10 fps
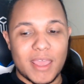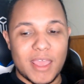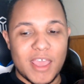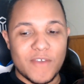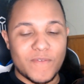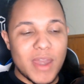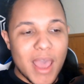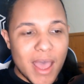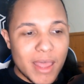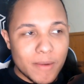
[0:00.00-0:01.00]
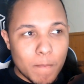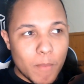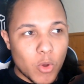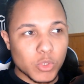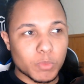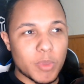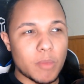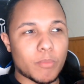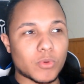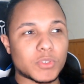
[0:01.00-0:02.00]
if not most
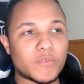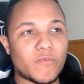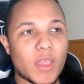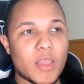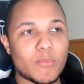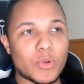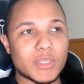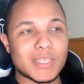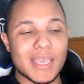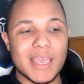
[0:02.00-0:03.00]
people's favorites,